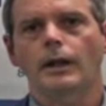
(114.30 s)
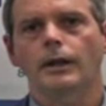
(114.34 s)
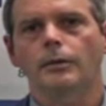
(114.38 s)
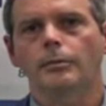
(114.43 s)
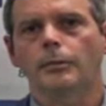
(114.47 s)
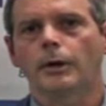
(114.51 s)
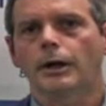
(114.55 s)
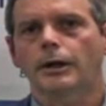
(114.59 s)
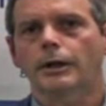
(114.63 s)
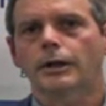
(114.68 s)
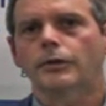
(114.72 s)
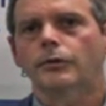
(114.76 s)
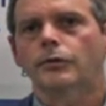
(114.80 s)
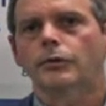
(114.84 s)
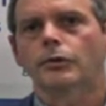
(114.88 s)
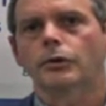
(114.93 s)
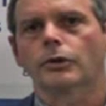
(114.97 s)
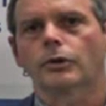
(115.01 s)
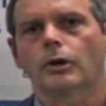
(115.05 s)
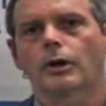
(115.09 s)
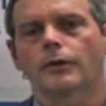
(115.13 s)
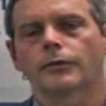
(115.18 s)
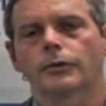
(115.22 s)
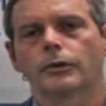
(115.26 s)
and the market
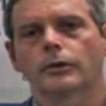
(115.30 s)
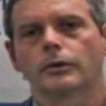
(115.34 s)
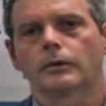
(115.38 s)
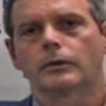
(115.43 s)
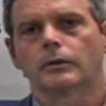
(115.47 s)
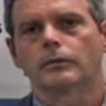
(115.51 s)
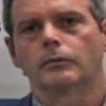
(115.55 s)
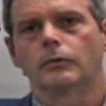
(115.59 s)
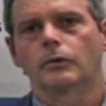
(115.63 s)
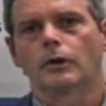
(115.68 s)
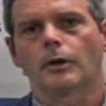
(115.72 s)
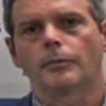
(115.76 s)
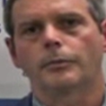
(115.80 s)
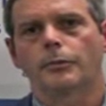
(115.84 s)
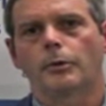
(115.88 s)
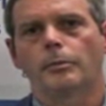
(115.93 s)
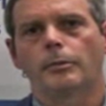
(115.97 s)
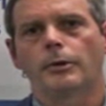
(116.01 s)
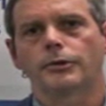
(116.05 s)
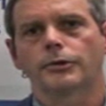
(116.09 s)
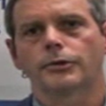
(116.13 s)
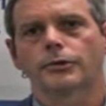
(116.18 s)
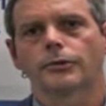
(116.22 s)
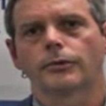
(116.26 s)
took off to up
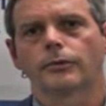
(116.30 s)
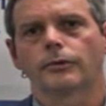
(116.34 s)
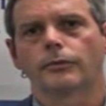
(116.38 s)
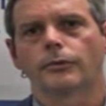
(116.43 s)
almost